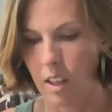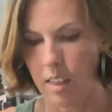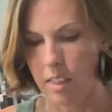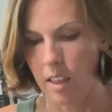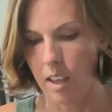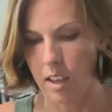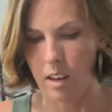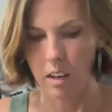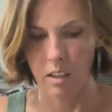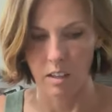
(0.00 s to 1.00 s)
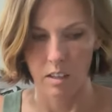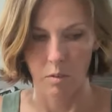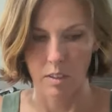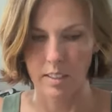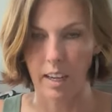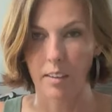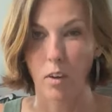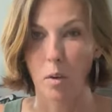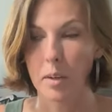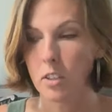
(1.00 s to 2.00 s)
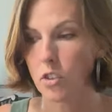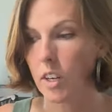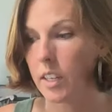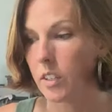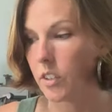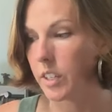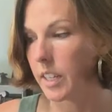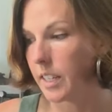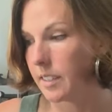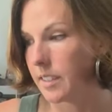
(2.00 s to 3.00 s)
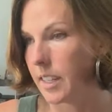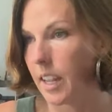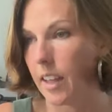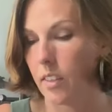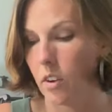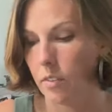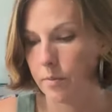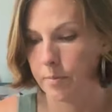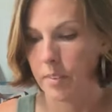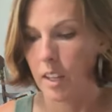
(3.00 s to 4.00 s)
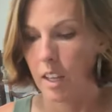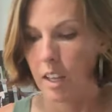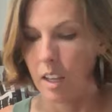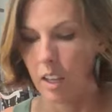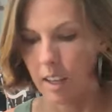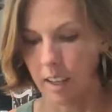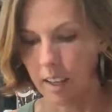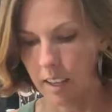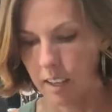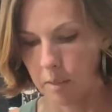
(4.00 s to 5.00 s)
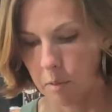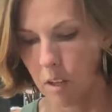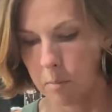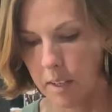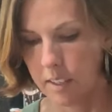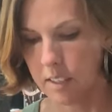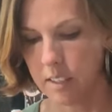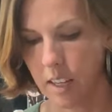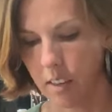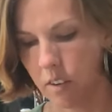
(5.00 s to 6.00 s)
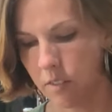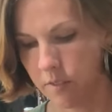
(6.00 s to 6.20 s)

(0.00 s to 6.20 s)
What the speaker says: And then, once I have all my dry ingredients together, I'm gonna mix it together.